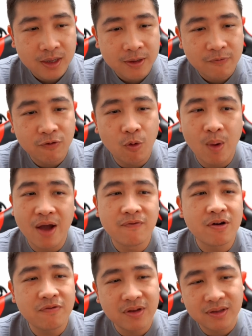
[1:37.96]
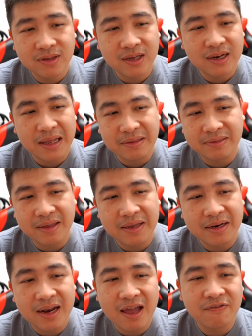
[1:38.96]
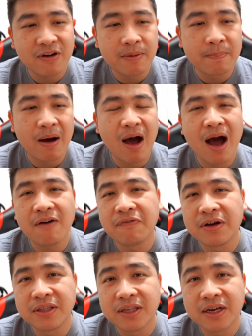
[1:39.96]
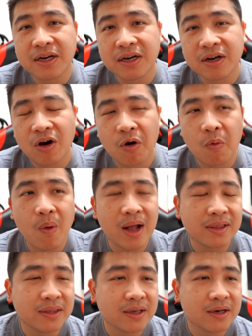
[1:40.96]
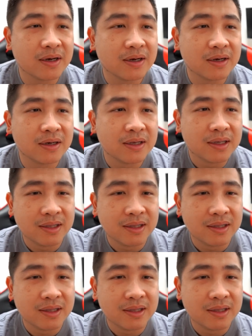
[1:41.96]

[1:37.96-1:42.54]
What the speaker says: for whatever reason, let's say left about half a year or 1 year,